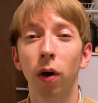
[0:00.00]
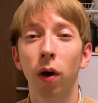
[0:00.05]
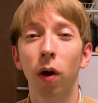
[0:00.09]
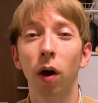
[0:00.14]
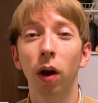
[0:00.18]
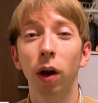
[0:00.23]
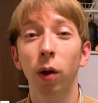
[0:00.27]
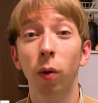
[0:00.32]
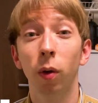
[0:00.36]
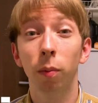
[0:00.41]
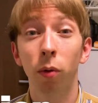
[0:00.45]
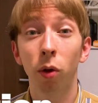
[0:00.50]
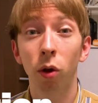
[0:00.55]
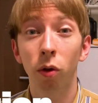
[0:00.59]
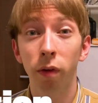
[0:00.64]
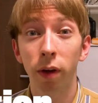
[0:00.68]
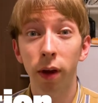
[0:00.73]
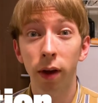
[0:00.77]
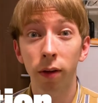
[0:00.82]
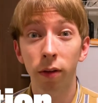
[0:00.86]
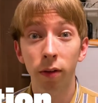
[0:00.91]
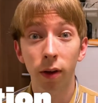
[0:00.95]
Hollywood
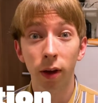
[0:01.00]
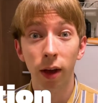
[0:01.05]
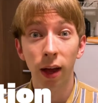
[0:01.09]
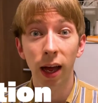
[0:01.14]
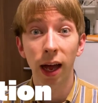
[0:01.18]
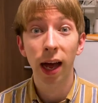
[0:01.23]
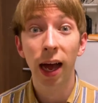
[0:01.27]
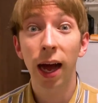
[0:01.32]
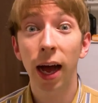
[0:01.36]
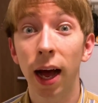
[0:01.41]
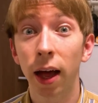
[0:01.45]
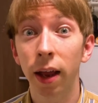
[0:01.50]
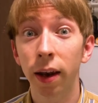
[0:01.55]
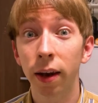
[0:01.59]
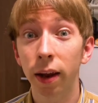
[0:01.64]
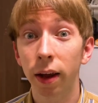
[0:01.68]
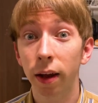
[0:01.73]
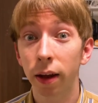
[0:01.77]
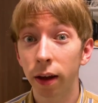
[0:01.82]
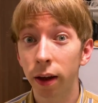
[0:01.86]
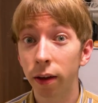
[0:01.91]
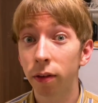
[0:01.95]
movies and
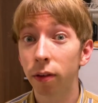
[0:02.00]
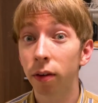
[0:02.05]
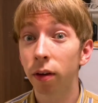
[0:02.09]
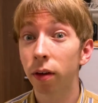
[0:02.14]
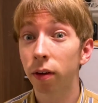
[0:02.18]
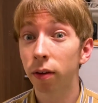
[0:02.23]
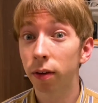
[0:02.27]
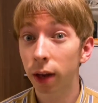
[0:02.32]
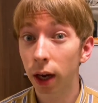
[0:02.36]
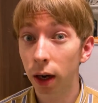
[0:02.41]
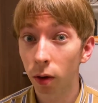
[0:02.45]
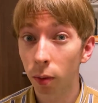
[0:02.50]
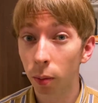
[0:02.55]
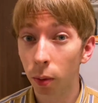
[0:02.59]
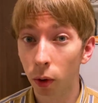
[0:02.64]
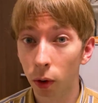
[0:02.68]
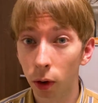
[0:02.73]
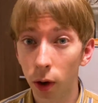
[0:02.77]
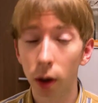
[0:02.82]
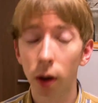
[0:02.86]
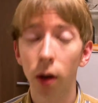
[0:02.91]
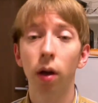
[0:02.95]
is
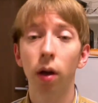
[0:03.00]
terrible.